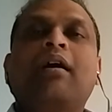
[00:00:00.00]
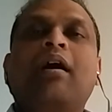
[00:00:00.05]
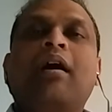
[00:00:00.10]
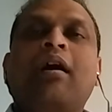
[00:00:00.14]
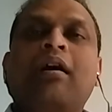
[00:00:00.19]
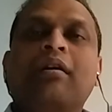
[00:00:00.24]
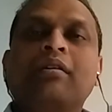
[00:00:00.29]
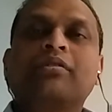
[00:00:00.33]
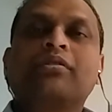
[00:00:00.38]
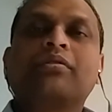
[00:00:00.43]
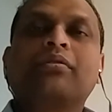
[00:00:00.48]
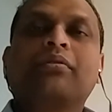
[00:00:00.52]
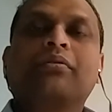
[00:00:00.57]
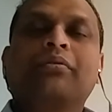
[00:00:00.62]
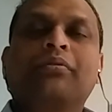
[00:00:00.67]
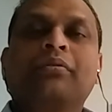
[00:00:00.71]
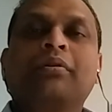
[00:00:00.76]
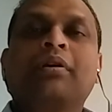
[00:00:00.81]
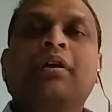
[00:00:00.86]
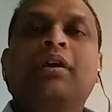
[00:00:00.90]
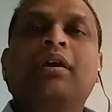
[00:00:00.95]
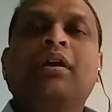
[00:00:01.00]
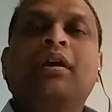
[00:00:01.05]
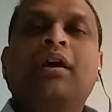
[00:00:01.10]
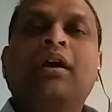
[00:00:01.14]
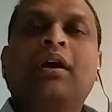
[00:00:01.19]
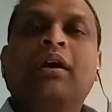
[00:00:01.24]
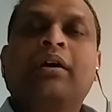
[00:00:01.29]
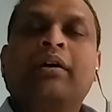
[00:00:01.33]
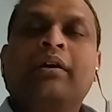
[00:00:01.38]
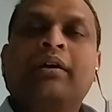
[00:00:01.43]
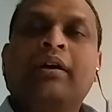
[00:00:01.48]
Also,
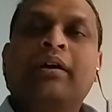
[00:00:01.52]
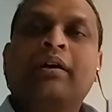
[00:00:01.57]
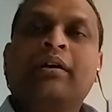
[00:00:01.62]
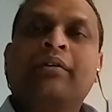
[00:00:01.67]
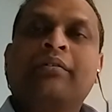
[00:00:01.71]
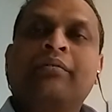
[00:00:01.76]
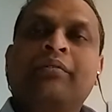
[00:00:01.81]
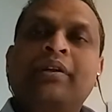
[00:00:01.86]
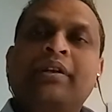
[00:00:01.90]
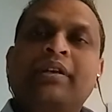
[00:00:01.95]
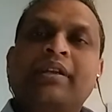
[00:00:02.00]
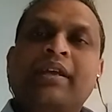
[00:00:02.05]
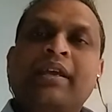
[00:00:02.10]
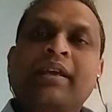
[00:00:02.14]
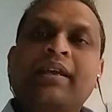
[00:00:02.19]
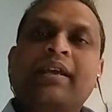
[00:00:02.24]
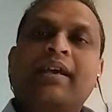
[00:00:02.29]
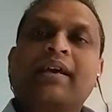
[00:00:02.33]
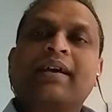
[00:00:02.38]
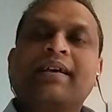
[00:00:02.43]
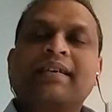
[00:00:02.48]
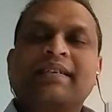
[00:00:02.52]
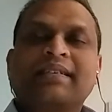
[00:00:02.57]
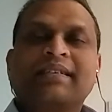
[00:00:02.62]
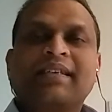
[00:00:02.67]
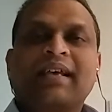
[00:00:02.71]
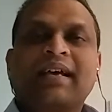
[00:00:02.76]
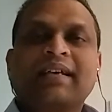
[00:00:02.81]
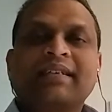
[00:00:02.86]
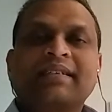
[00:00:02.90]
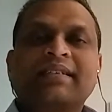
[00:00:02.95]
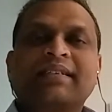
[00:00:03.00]
we take
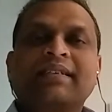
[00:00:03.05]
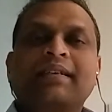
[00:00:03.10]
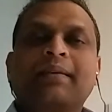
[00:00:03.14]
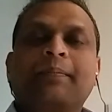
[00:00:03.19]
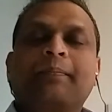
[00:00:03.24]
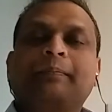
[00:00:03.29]
SAS.